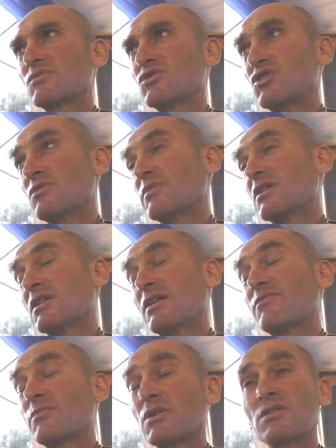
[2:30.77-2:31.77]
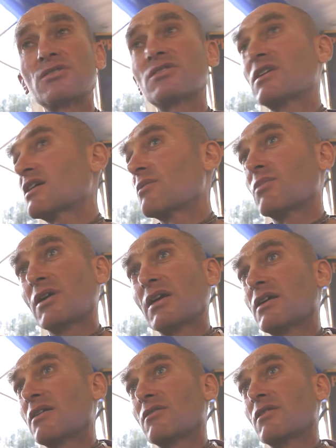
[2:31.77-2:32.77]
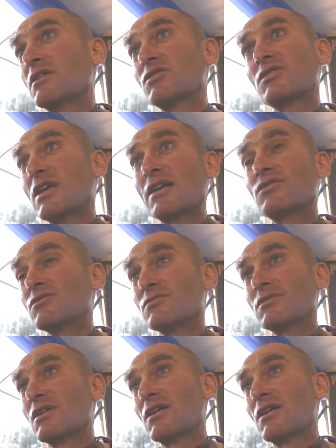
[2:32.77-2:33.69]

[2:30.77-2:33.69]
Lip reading: stupid enough, but I just stuck up my hand. I just had to.